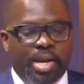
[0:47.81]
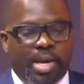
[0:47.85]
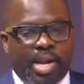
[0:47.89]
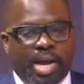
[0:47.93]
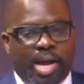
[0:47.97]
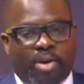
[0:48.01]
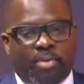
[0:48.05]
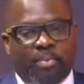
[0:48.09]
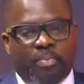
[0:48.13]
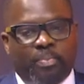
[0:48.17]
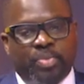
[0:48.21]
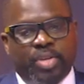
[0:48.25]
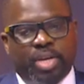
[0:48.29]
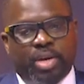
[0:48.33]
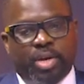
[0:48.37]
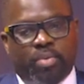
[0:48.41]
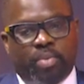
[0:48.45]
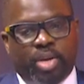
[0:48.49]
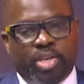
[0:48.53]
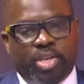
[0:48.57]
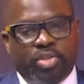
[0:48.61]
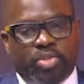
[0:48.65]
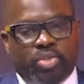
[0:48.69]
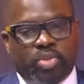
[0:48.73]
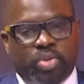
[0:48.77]
Now,
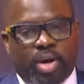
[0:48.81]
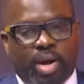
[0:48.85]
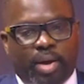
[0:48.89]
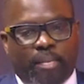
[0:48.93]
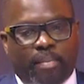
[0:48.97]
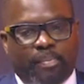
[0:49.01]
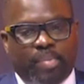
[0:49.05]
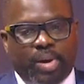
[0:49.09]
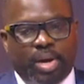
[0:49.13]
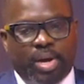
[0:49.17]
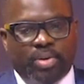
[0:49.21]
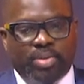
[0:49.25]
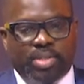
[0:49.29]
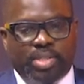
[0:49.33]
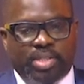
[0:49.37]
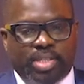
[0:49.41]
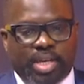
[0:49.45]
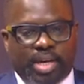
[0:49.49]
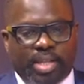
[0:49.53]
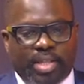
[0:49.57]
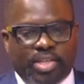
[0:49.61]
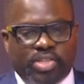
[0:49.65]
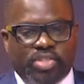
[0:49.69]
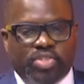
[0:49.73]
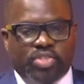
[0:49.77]
when you talk about
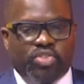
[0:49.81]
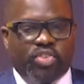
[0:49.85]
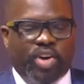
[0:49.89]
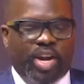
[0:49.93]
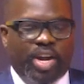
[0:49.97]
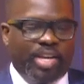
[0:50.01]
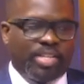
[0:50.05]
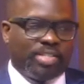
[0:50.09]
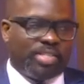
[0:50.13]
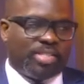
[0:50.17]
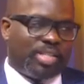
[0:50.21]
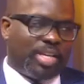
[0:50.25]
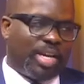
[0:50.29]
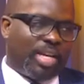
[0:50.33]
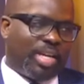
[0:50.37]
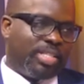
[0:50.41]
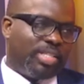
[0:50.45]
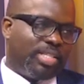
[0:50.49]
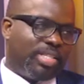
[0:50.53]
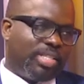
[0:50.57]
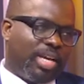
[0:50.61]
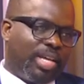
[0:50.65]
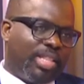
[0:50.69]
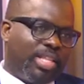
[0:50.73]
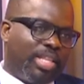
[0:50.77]
the strides
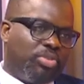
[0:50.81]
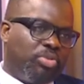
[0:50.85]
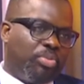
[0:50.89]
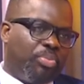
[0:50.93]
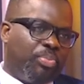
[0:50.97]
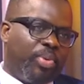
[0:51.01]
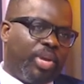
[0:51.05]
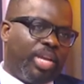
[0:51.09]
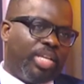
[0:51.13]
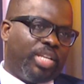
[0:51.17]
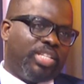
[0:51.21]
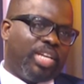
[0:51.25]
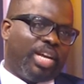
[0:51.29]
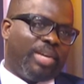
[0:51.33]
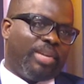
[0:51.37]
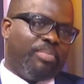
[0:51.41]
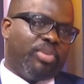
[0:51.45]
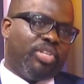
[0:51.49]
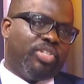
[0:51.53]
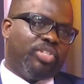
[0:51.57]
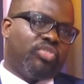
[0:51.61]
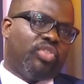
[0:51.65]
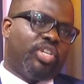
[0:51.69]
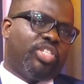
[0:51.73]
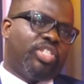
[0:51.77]
that the UPND
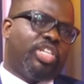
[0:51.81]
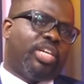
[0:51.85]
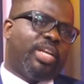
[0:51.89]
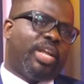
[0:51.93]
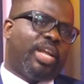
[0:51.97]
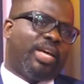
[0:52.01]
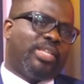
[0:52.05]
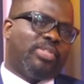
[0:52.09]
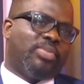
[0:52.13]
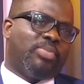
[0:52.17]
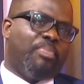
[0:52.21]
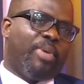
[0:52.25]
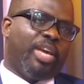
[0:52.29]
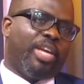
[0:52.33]
administration has